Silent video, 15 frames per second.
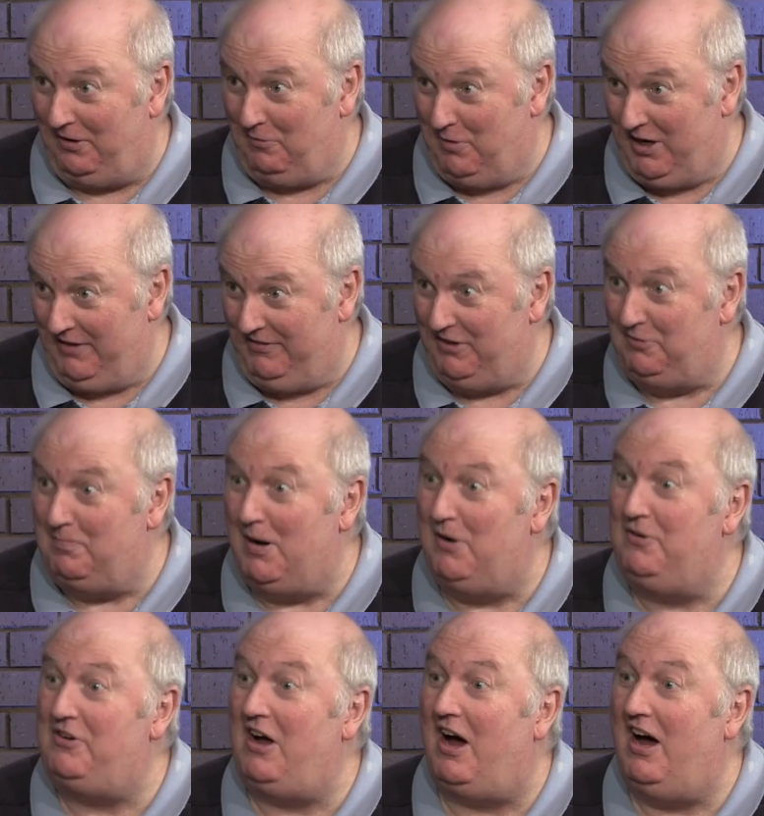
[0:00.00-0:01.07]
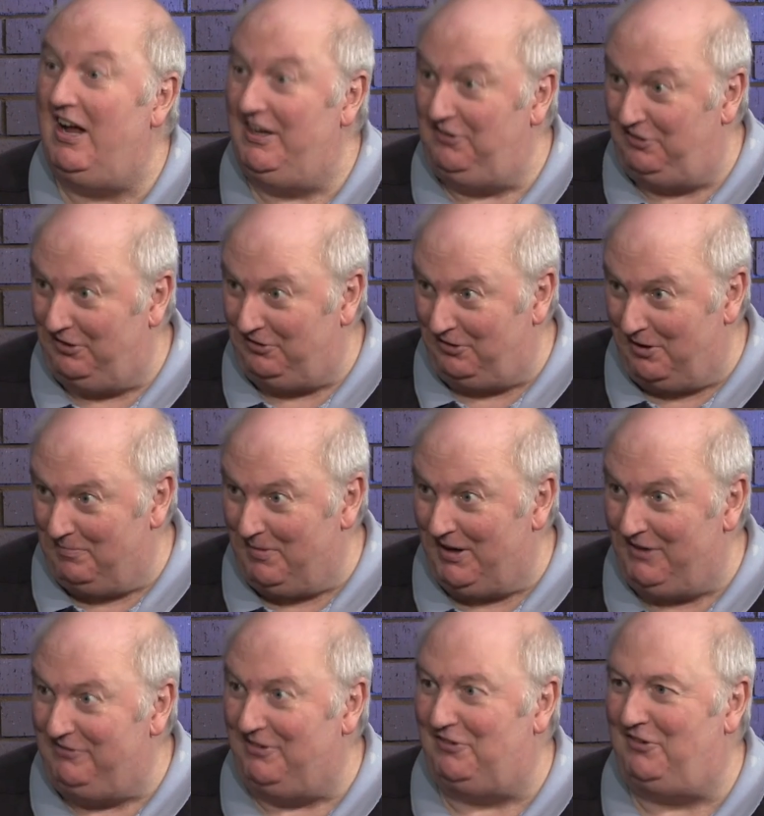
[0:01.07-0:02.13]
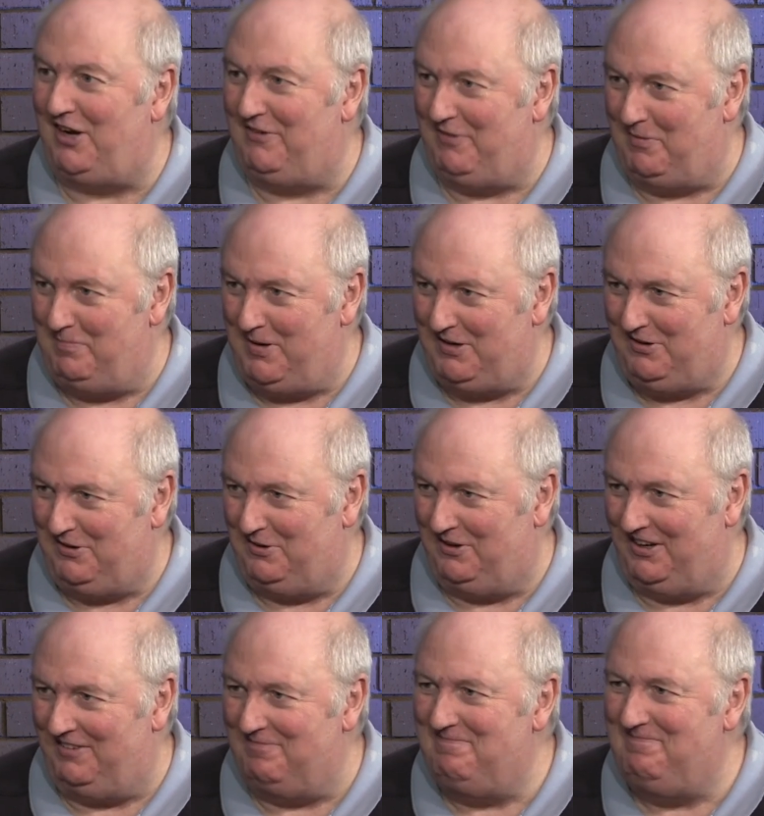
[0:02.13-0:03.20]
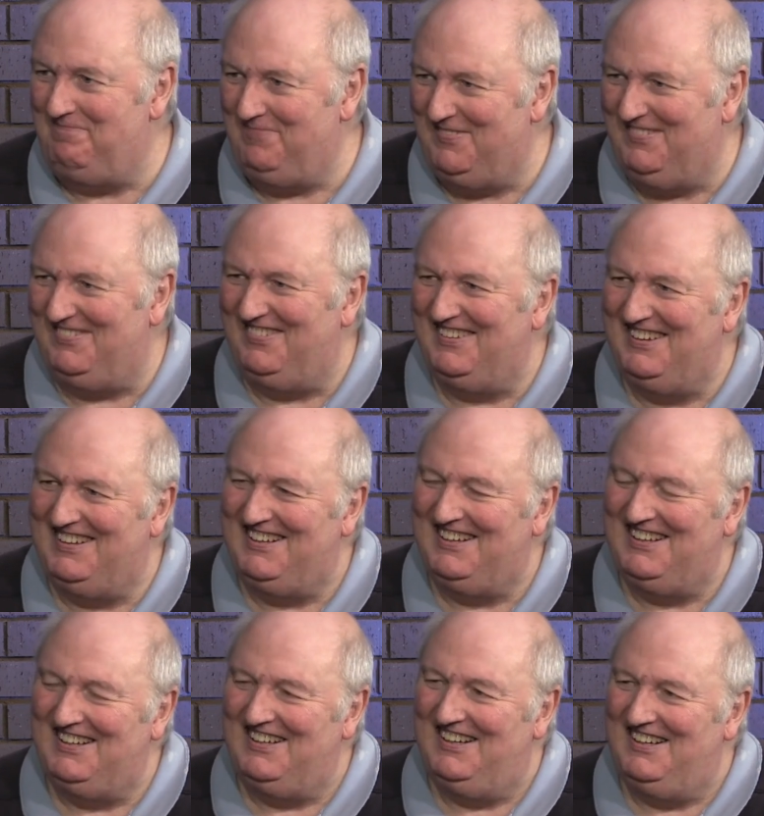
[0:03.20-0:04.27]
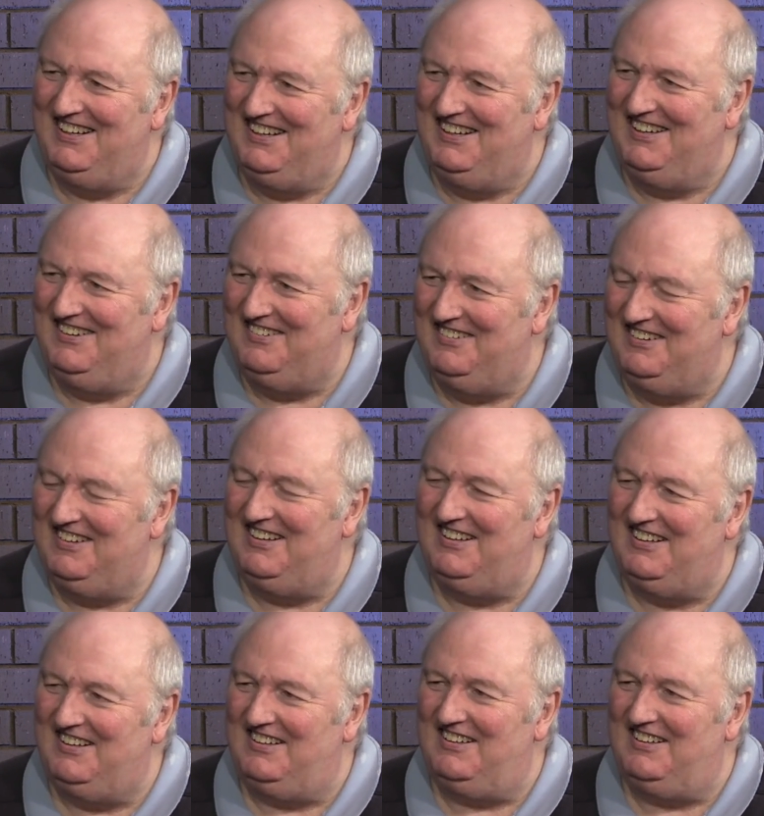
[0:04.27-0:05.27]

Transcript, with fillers: one of his bow ties to somebody for several Bitcoin. Yeah, so, uh, you know, this